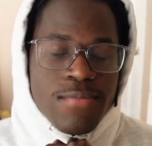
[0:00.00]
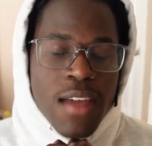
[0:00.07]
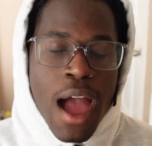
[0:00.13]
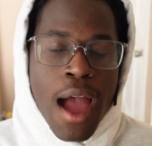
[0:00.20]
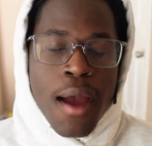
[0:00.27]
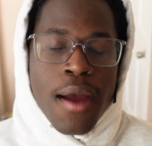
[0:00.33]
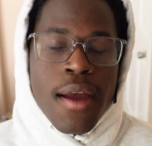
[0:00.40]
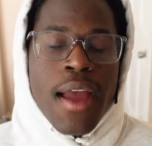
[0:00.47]

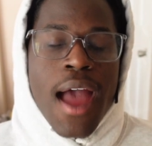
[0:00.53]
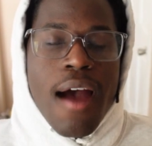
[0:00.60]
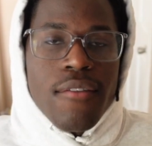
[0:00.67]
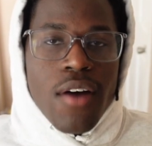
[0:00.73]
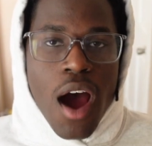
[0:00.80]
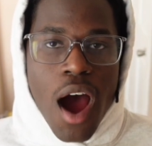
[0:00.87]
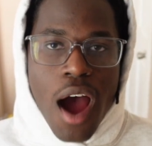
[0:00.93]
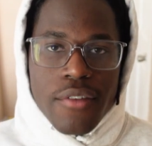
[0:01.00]
I have
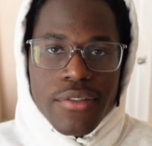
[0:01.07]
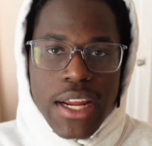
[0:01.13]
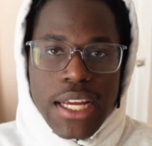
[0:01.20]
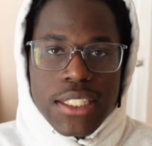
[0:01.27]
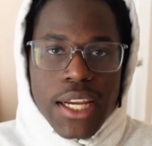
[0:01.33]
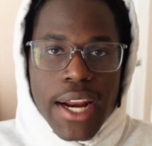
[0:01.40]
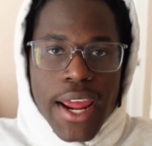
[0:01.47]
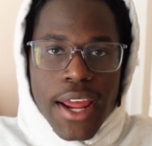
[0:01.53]
an off day
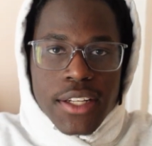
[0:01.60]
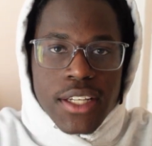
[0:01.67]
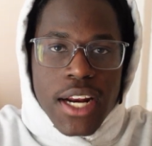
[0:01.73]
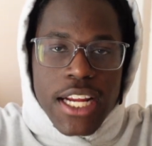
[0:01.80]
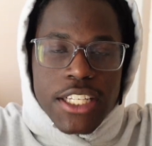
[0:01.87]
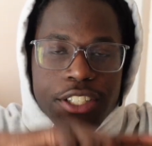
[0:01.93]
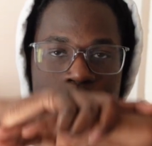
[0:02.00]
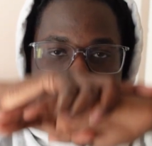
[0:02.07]
today.
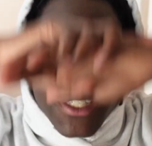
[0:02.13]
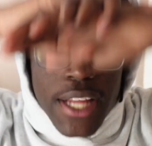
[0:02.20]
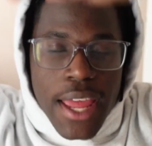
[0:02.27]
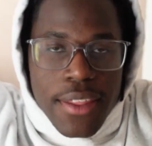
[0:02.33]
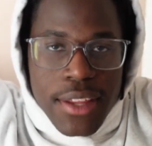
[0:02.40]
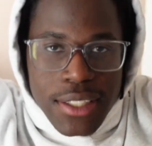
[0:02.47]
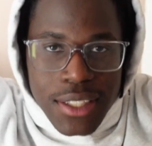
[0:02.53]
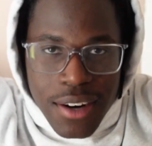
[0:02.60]
Today's Thursday.
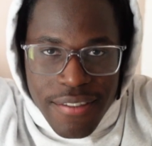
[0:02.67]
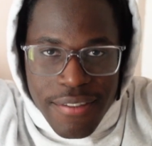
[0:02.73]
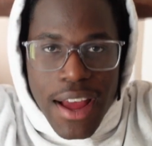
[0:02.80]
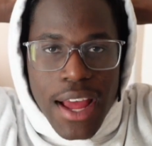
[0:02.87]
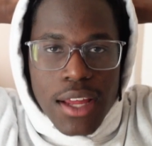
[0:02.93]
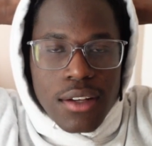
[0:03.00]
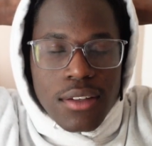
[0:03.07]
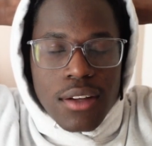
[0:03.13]
There's an
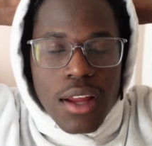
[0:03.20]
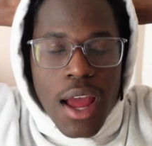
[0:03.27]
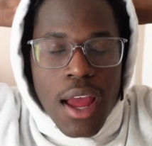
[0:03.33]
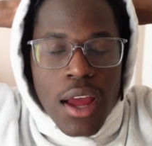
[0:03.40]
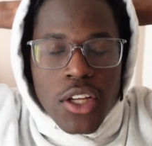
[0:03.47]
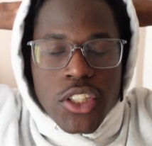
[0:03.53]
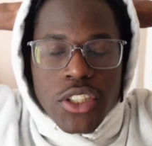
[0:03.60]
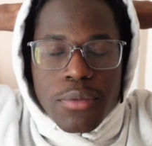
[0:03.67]
event
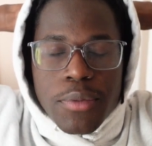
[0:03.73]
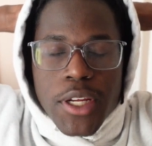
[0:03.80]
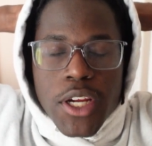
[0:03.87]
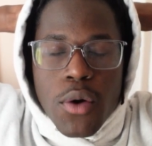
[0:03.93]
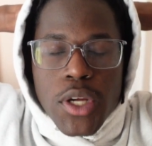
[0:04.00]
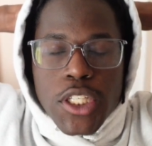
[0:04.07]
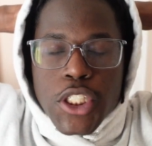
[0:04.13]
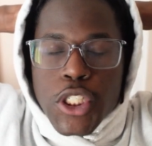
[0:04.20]
I should be
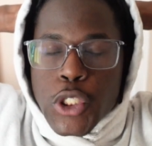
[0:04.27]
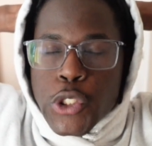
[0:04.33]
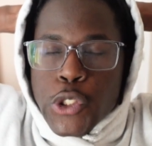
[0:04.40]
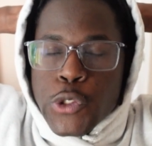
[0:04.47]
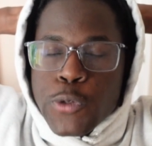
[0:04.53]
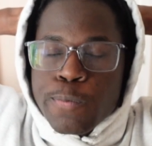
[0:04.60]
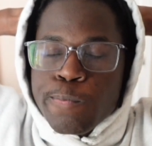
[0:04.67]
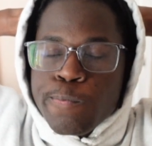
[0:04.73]
going
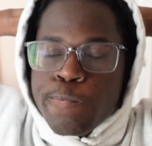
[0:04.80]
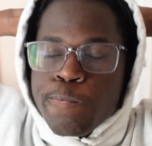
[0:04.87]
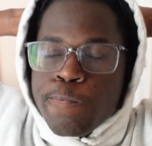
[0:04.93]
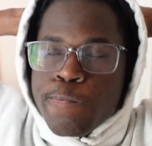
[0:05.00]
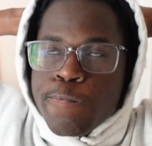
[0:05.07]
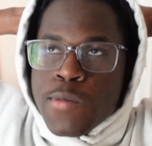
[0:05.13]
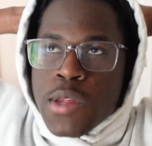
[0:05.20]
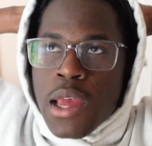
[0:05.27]
to
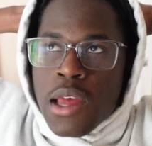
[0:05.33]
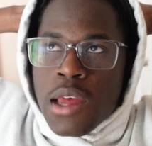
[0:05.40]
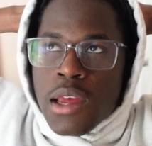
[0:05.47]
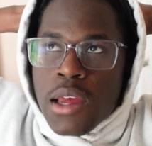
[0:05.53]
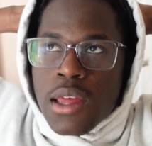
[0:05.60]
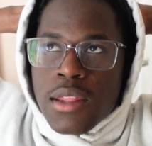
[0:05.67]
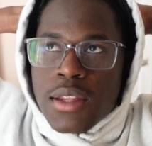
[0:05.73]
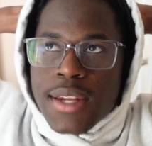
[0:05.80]

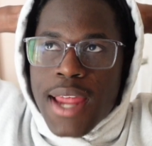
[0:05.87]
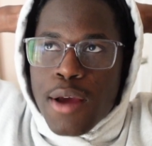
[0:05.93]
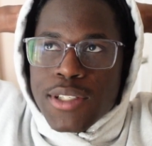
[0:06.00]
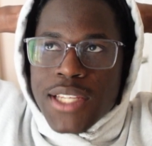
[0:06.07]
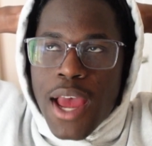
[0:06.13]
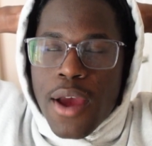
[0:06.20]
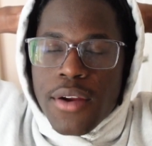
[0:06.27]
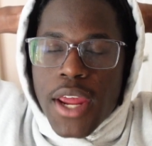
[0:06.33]
in the
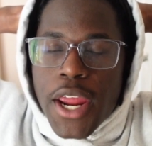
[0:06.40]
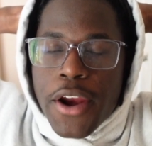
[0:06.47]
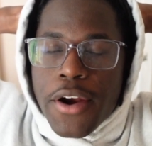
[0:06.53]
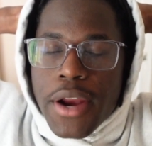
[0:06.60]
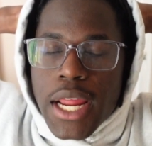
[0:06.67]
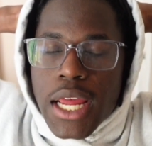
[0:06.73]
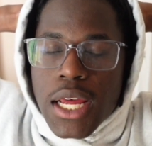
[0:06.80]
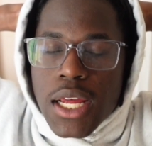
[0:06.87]
downtown
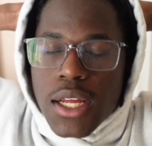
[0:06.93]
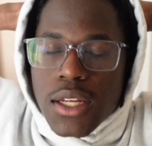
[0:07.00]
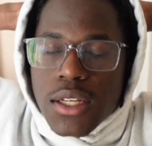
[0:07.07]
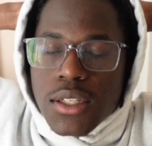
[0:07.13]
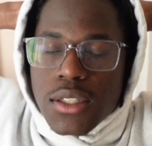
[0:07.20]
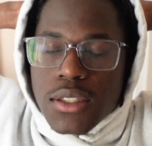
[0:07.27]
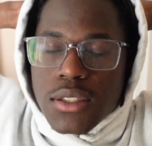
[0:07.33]
area.